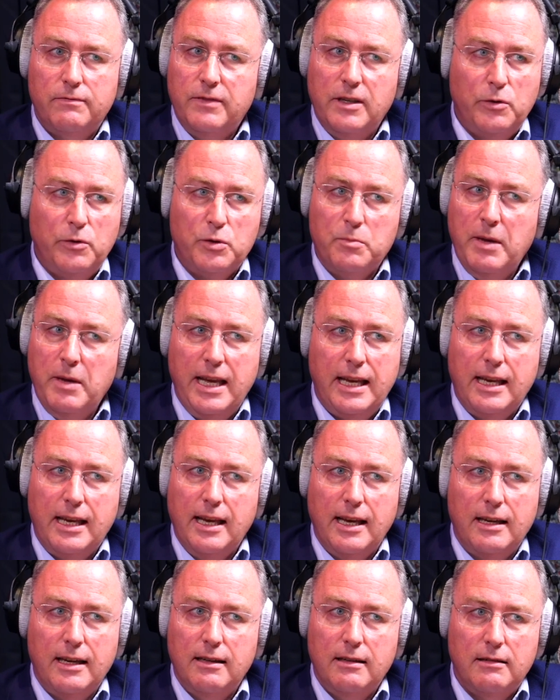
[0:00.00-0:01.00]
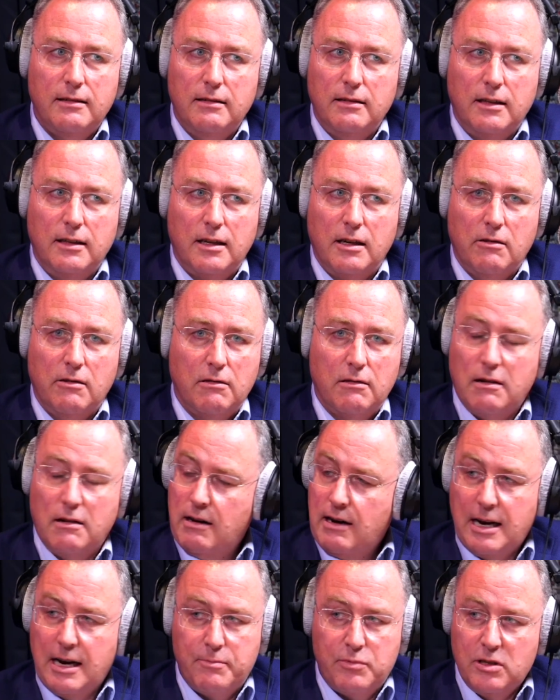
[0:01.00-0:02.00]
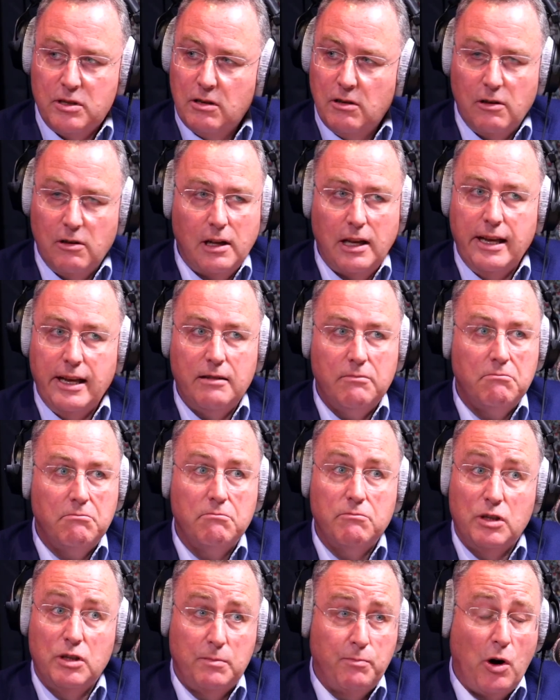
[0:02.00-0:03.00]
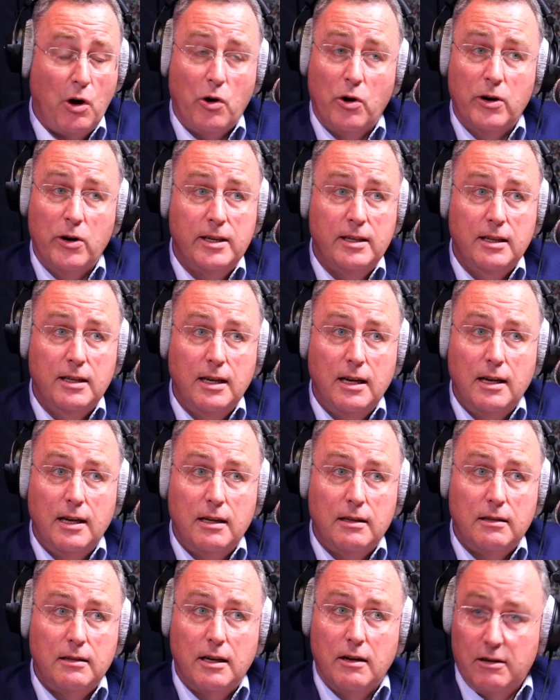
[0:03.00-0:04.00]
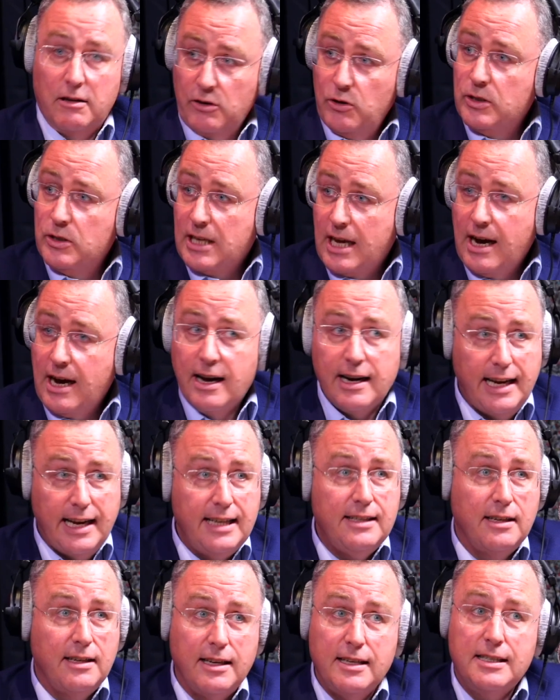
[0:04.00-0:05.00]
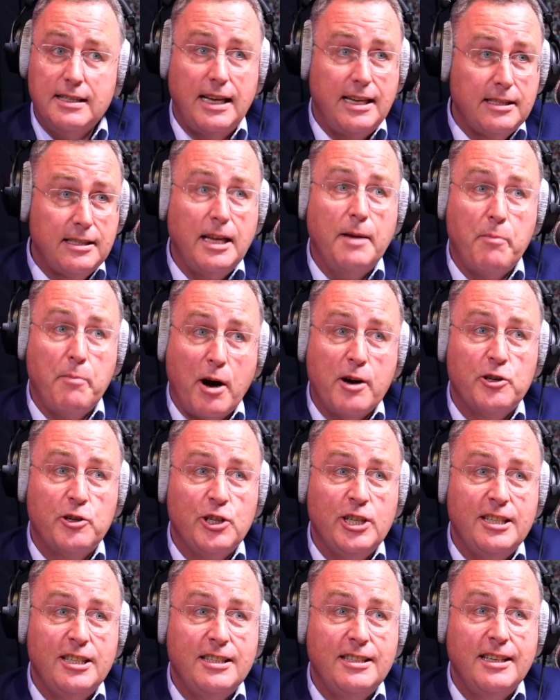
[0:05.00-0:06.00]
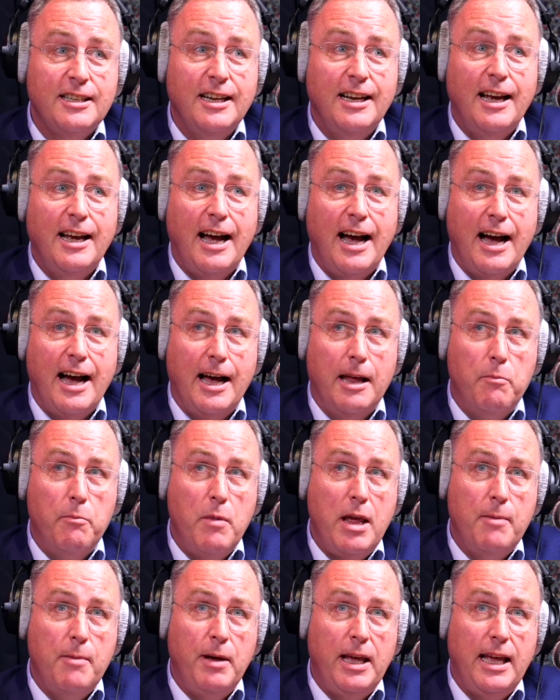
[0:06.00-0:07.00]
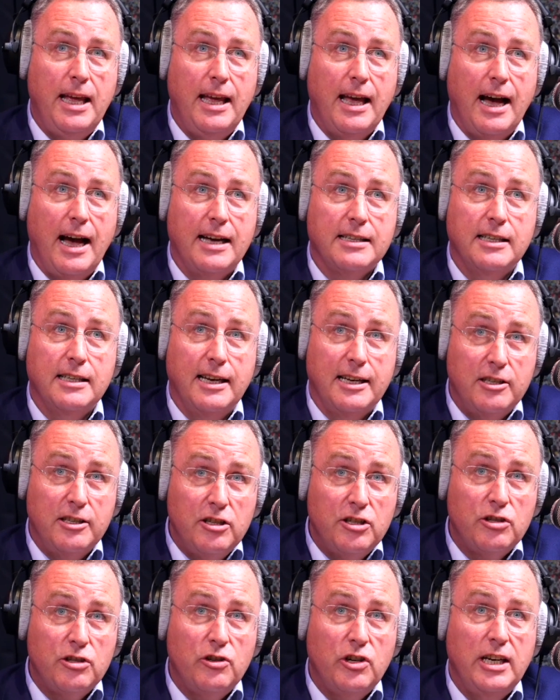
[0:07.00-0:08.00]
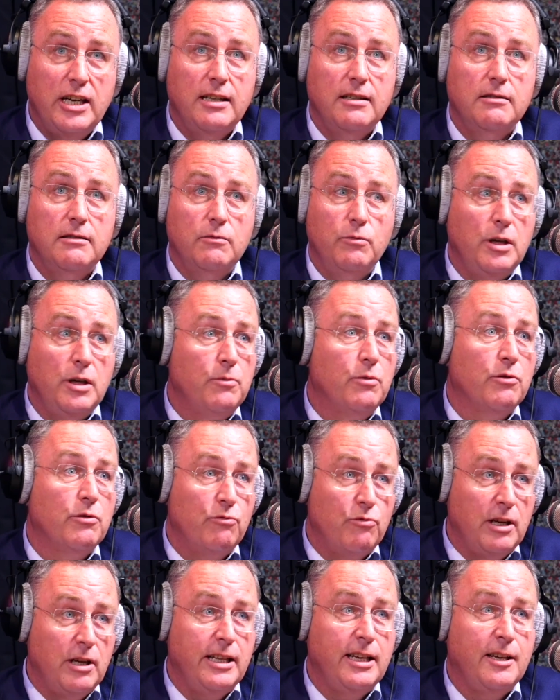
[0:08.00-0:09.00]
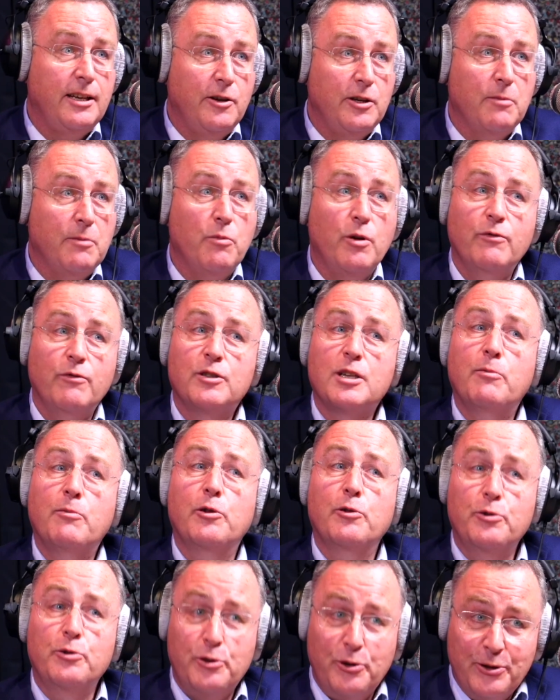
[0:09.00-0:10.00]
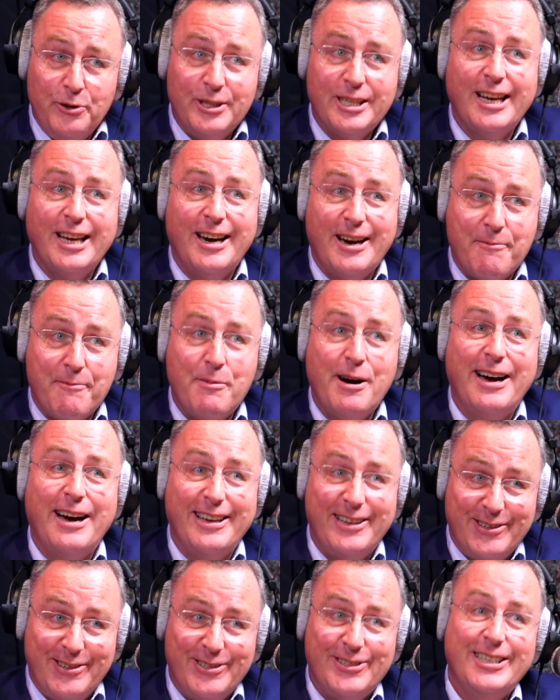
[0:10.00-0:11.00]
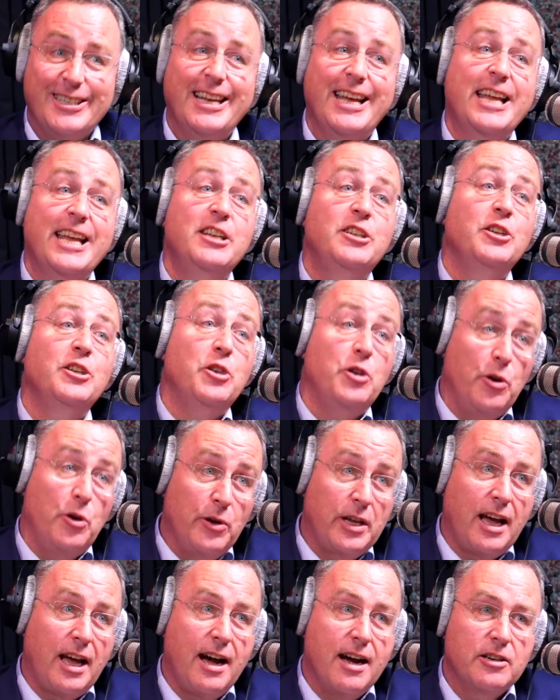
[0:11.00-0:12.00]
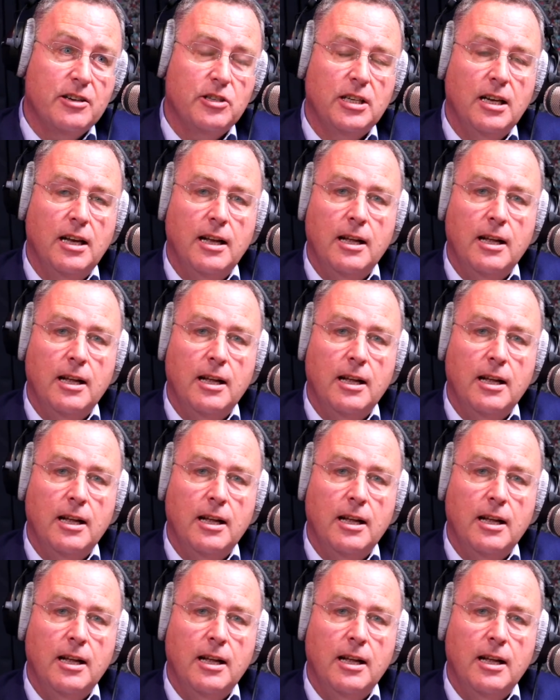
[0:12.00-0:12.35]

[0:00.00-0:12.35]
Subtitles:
Phil's making, are absolutely spot on. A used car is a necessity purchase, and maybe as an industry we were really good at moving some of those used car buyers into new cars.